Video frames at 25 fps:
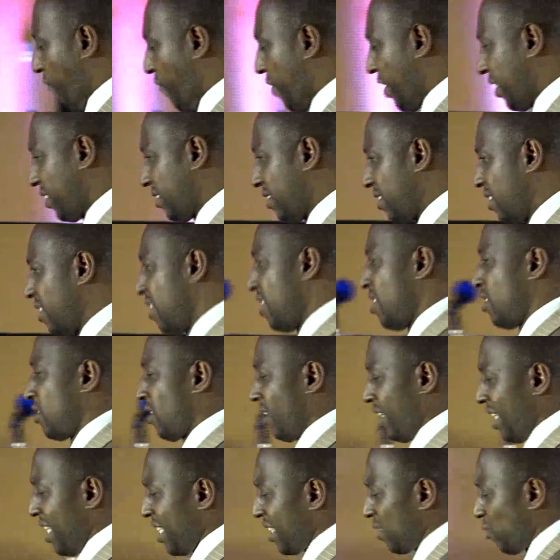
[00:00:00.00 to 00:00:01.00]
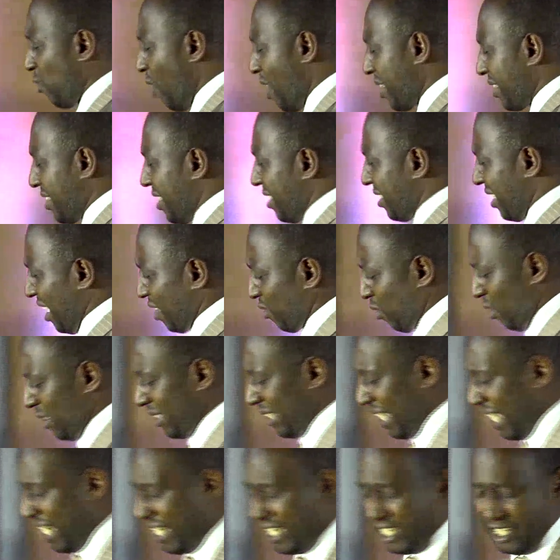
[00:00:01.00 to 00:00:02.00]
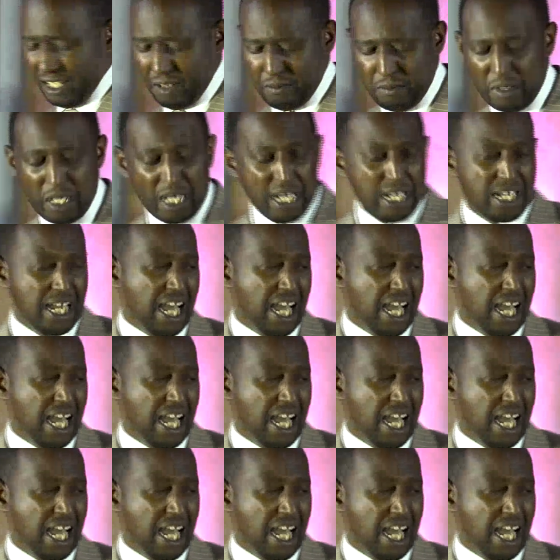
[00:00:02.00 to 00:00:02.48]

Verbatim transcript: feet. So this is what Jesus was telling them.